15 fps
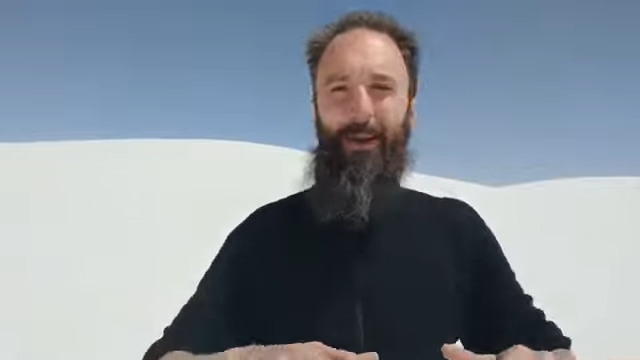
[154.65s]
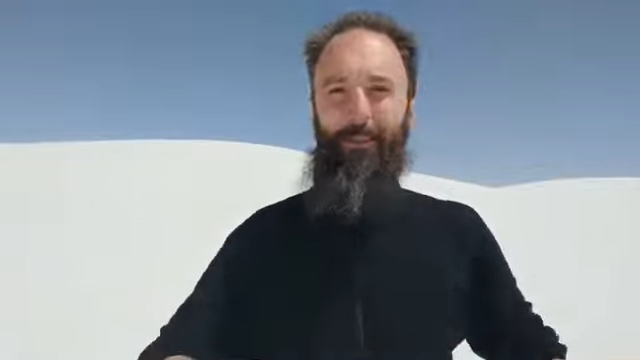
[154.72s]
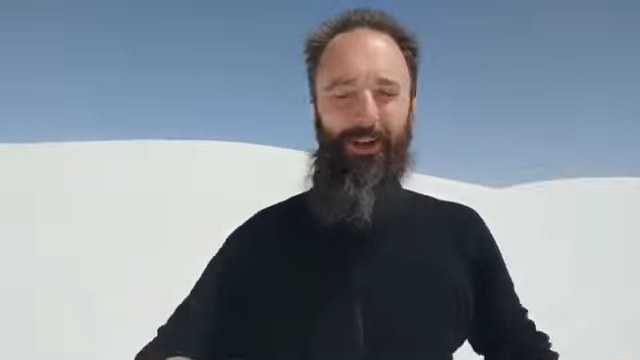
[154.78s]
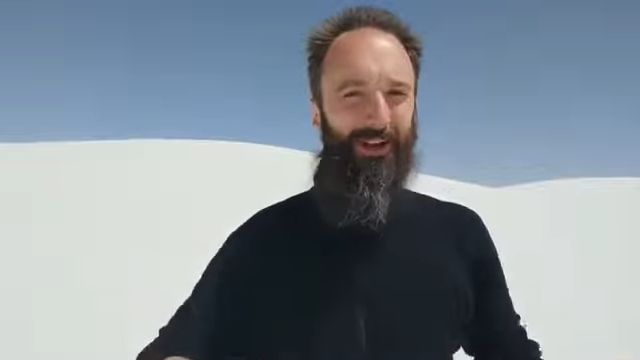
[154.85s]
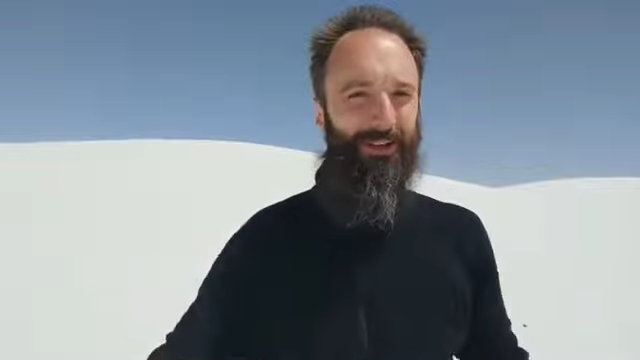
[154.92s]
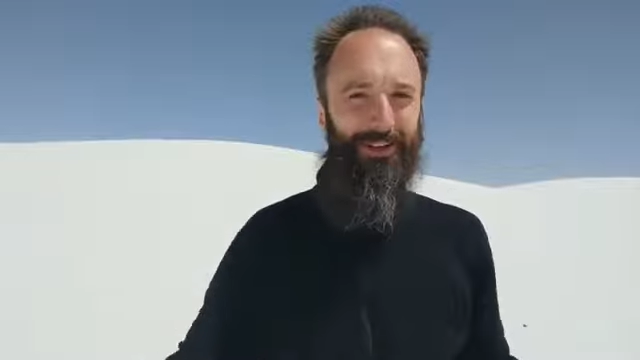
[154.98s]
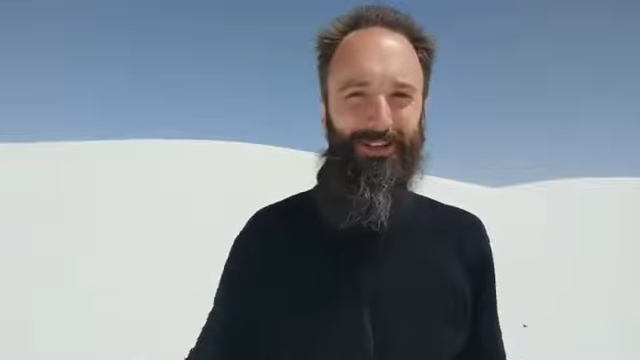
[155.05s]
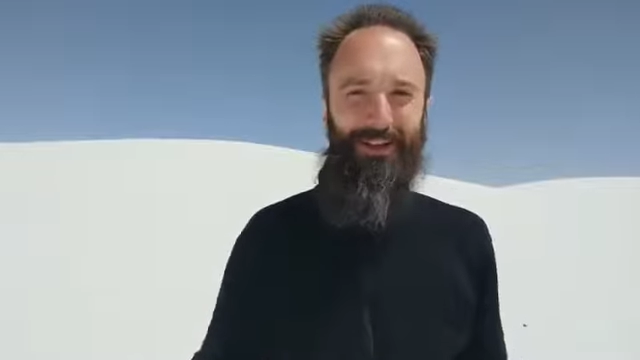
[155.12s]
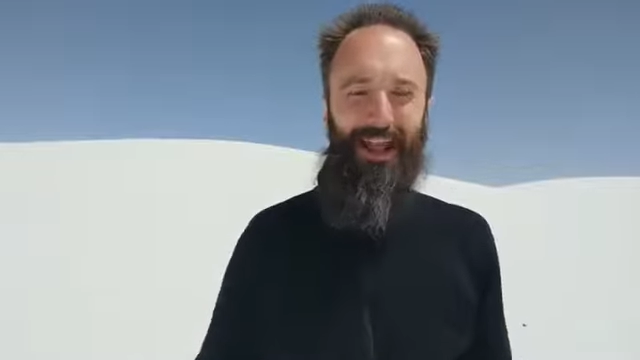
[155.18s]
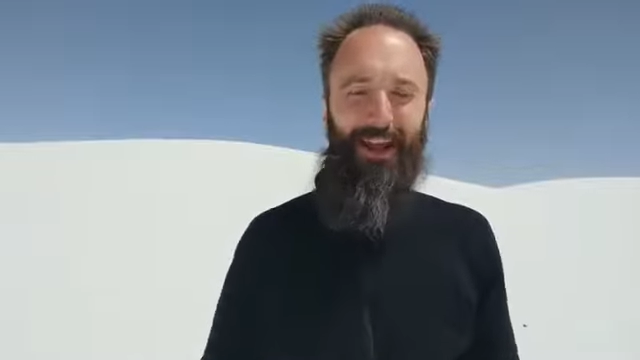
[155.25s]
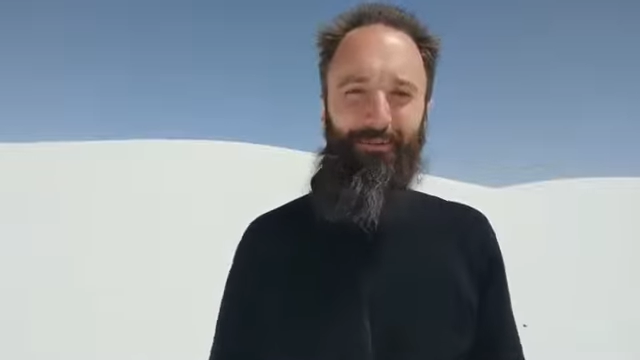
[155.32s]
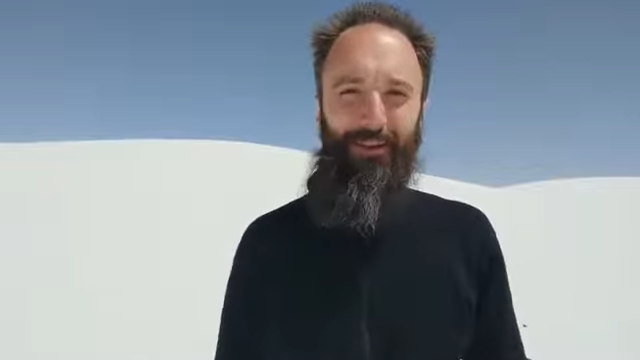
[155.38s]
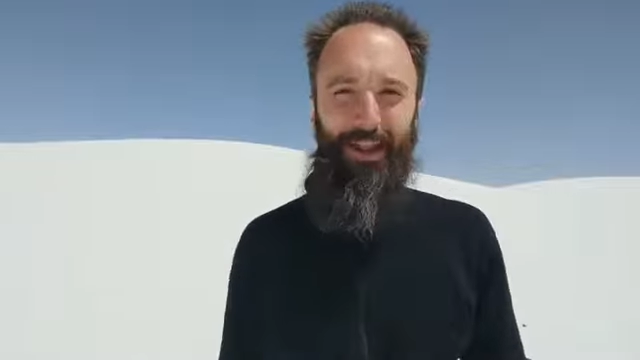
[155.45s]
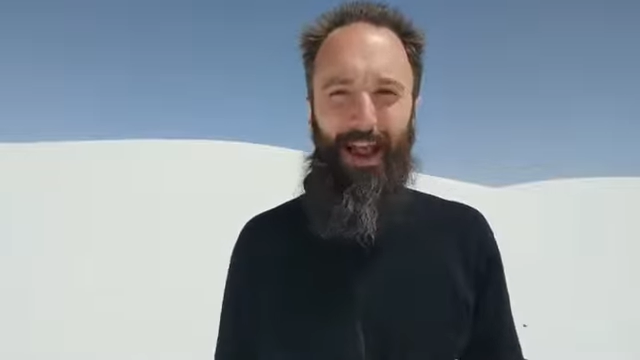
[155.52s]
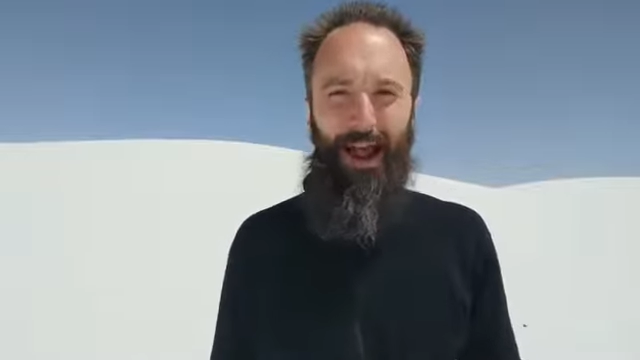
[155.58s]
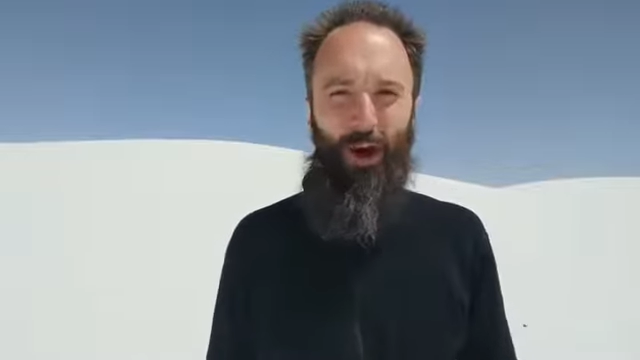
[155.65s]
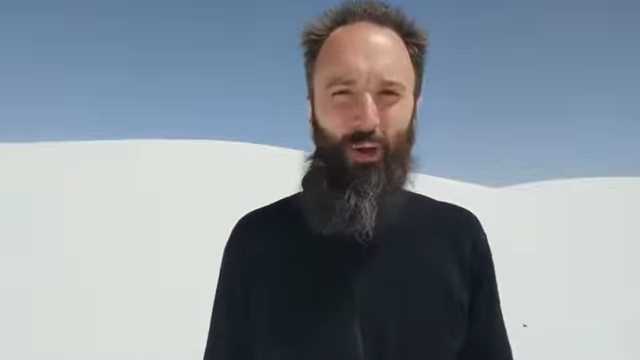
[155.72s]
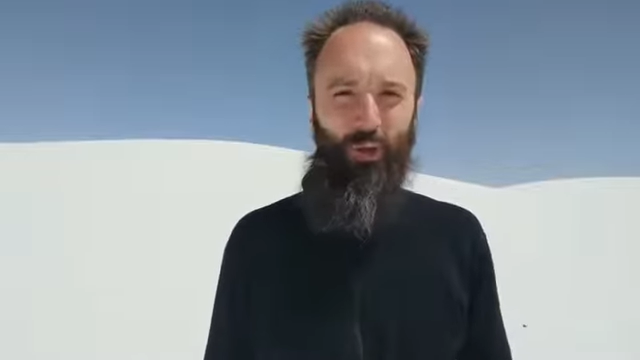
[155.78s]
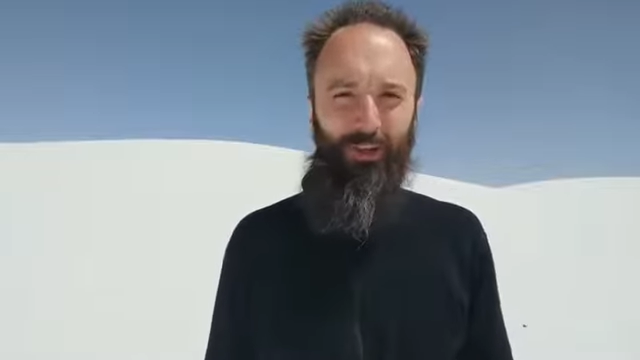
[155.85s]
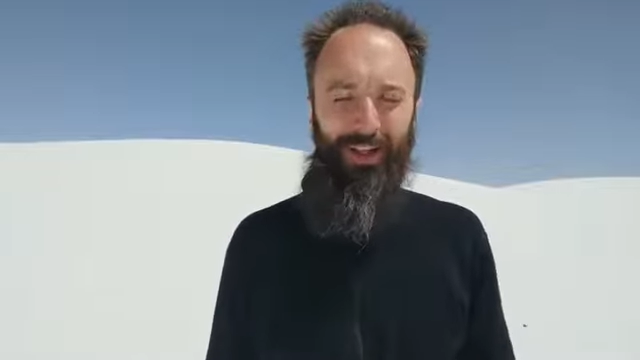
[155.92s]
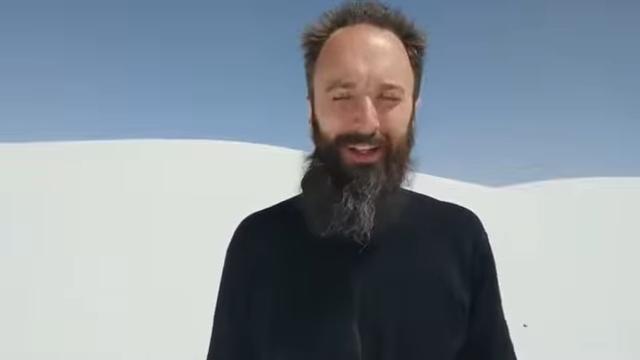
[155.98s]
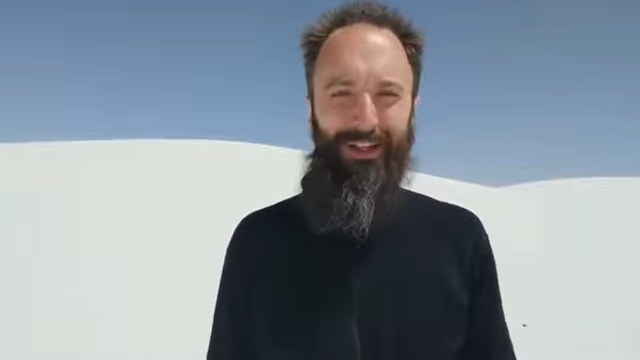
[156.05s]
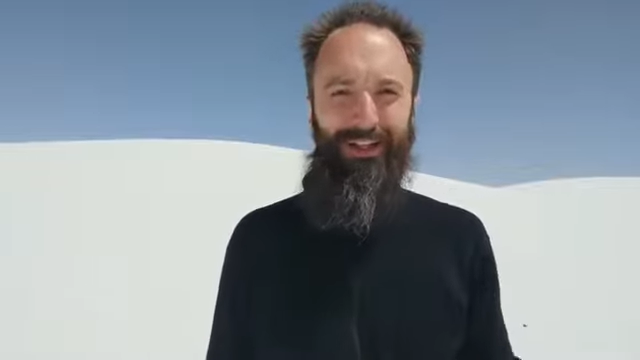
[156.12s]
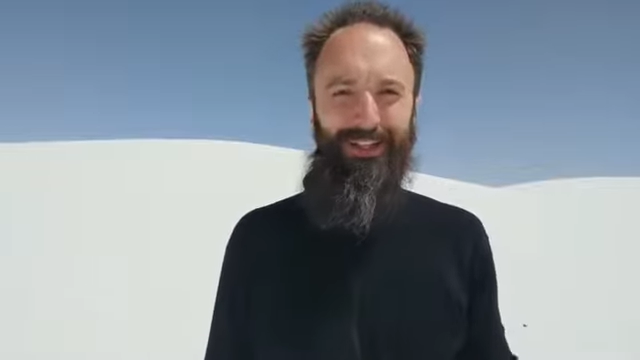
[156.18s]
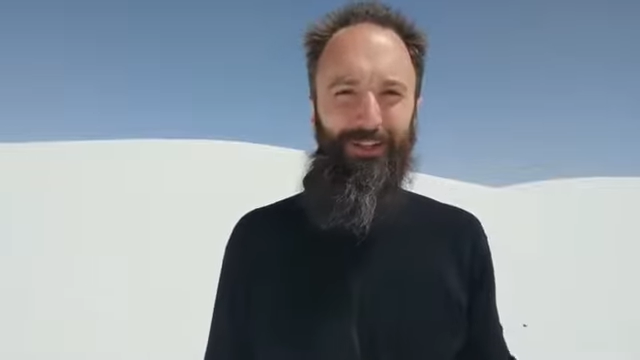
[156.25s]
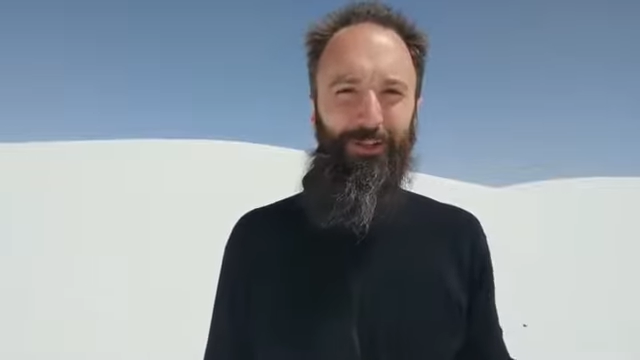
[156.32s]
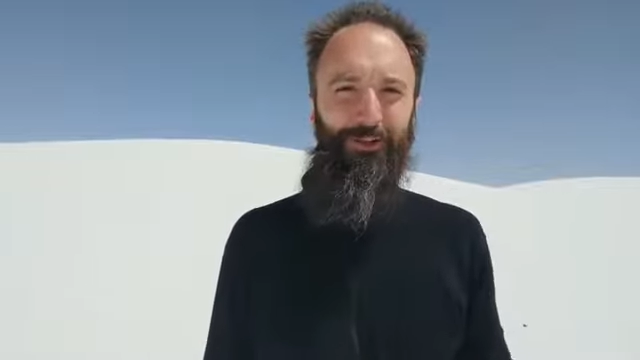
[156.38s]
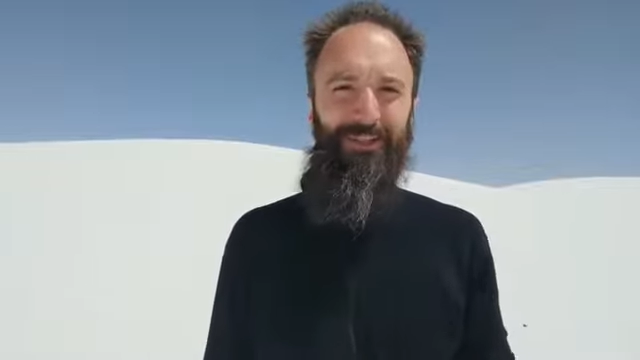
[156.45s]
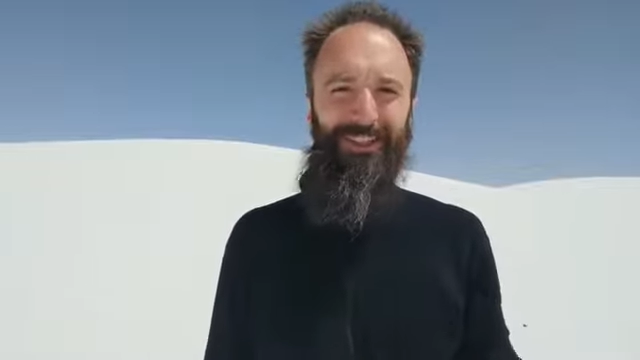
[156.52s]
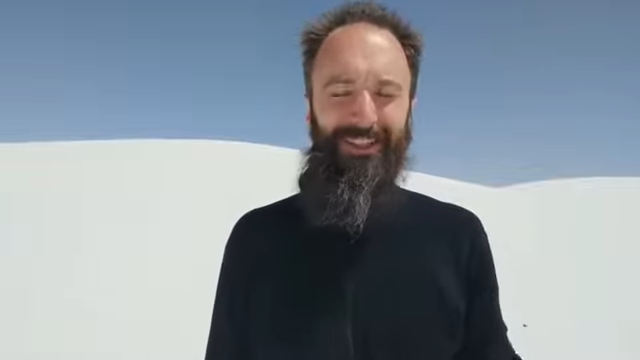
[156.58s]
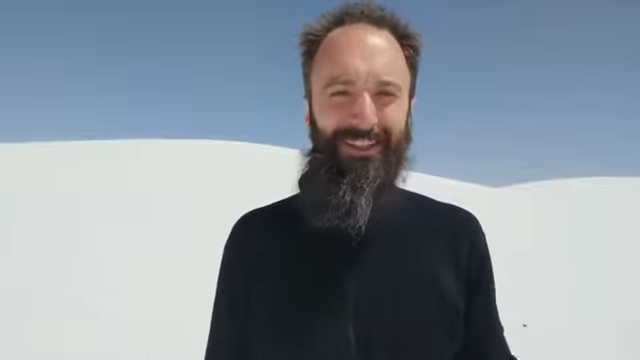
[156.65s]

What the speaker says: but it doesn't have an outlet into the